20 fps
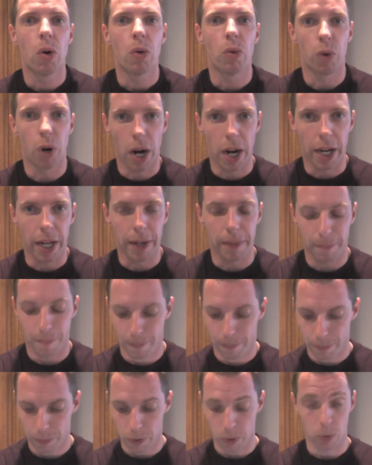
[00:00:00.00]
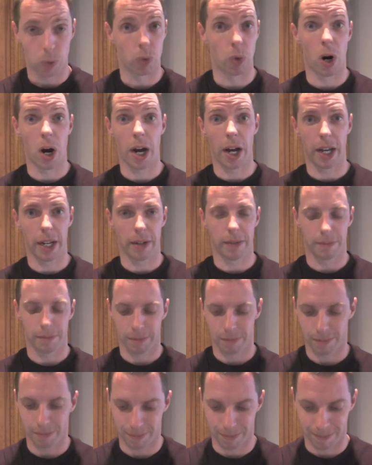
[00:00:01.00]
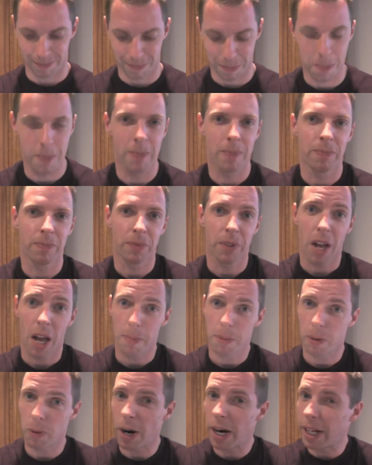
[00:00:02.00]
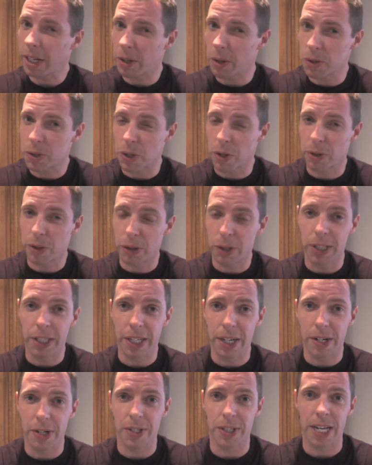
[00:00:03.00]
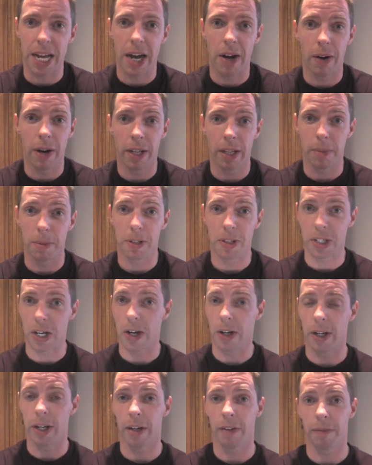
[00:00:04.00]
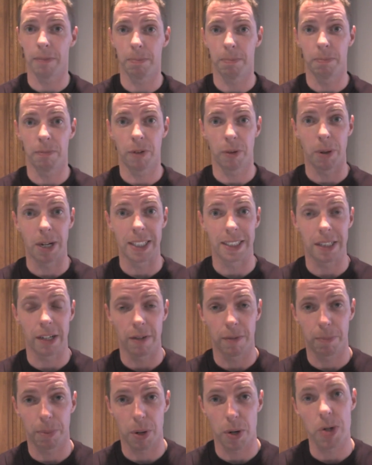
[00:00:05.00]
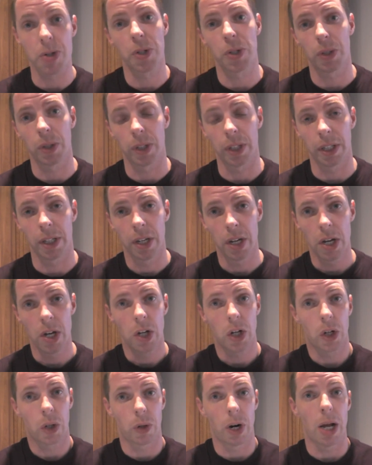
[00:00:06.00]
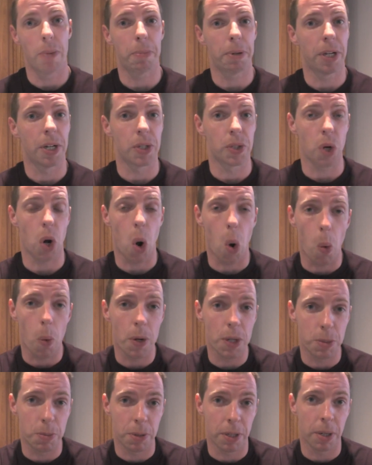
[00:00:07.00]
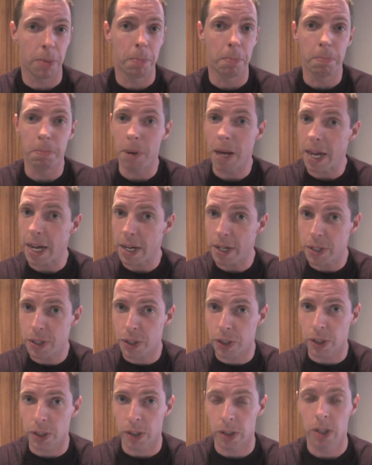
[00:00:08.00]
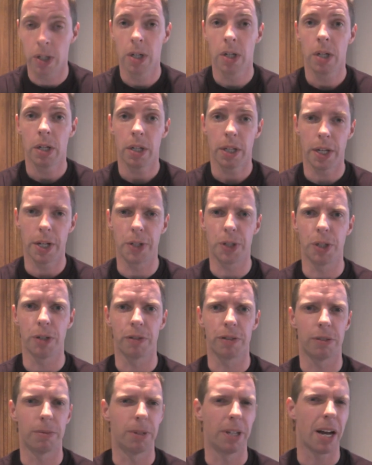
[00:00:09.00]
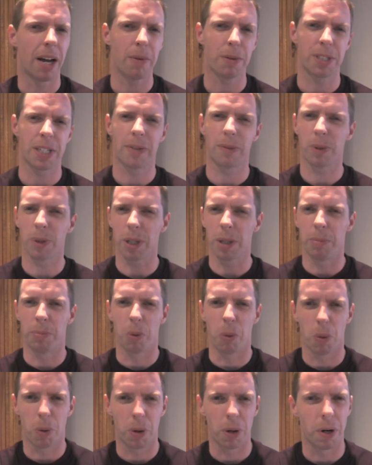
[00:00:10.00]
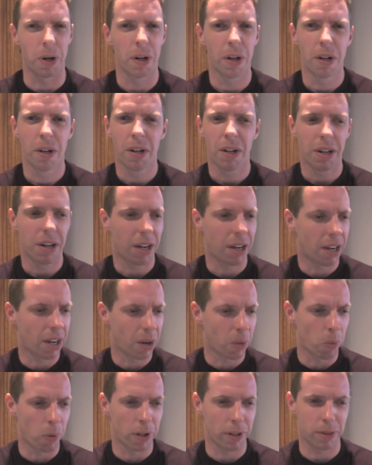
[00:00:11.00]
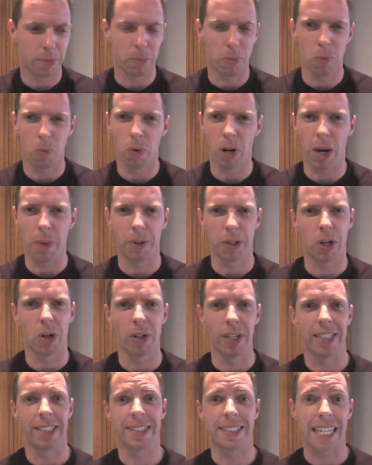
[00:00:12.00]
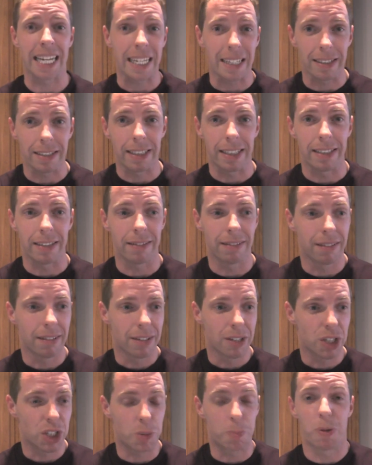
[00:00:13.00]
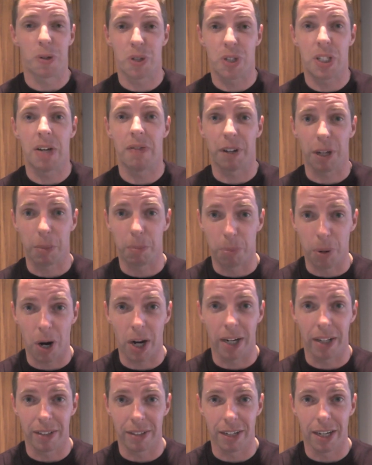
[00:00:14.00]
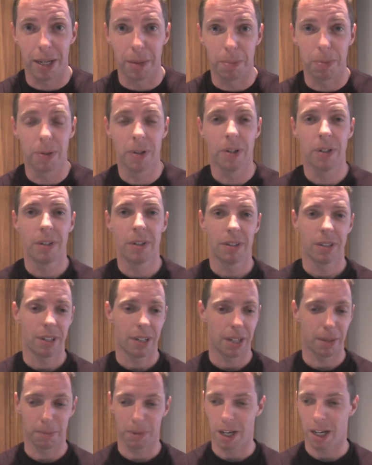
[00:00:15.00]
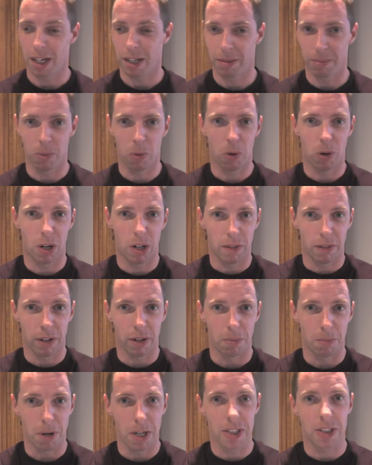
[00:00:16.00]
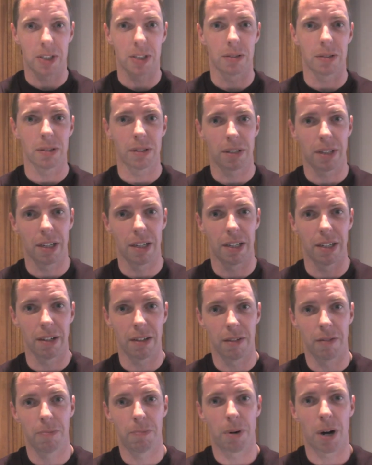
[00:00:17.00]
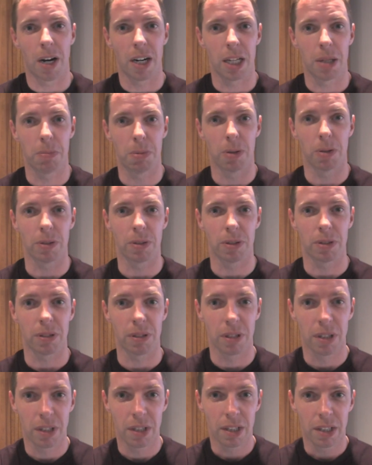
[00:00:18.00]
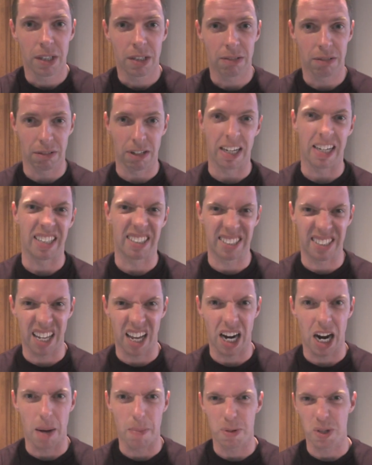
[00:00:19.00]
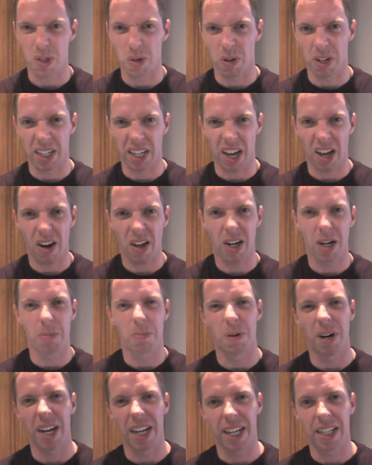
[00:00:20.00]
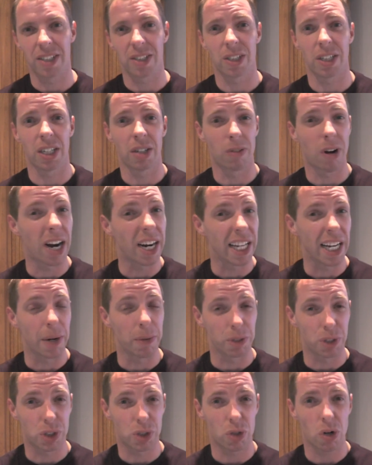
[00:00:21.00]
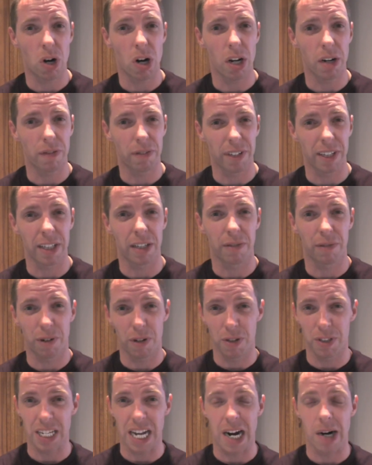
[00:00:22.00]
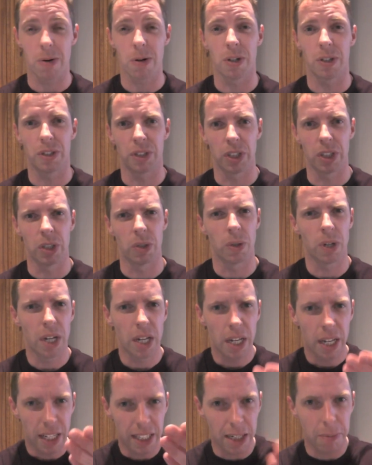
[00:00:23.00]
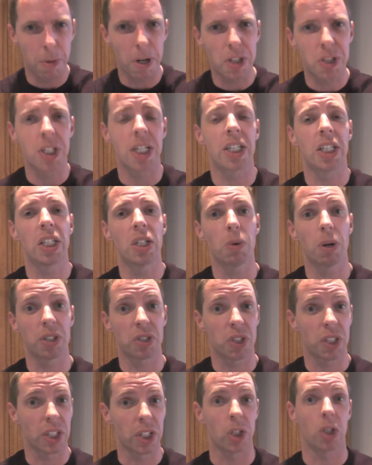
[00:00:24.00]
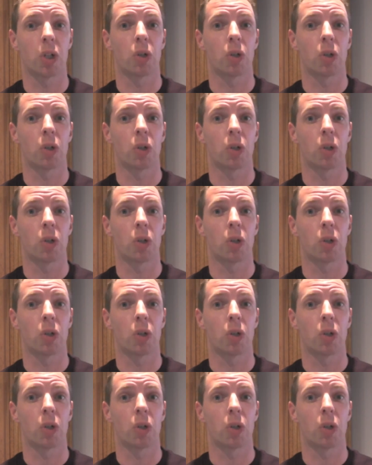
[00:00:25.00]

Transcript: Ryan. I've been riding close to 30 years now, and let me tell you, for myself personally, cramping has always been a major issue for me. I was never really born with what I would call a cycling-specific body type. I'm kind of more of a muscle kind of bodybuilder-like setup. So when I got on a bike, I started riding, I was strong for like the first hour or two, and then much like you, I started to